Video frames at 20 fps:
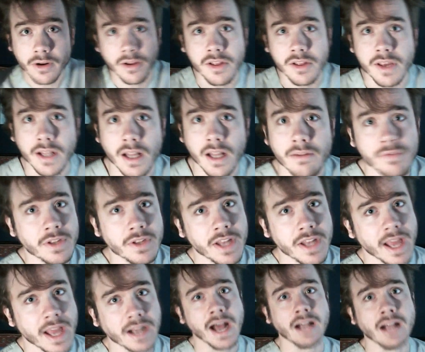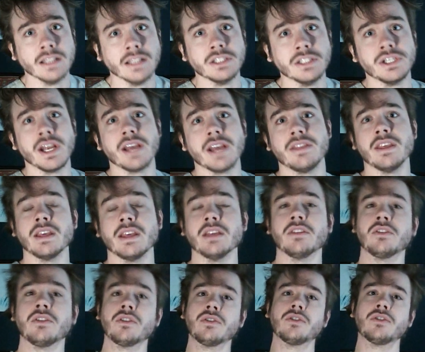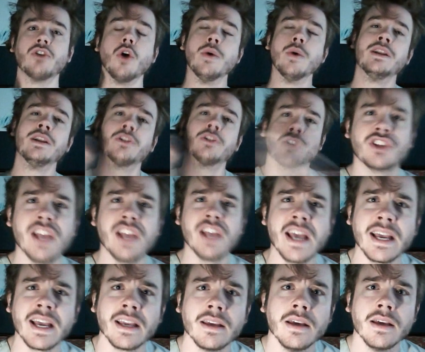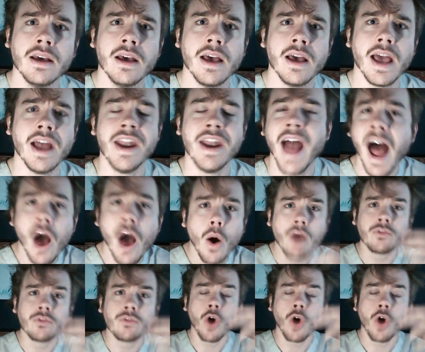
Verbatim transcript: because I love the technology. I think it's so interesting. And now I've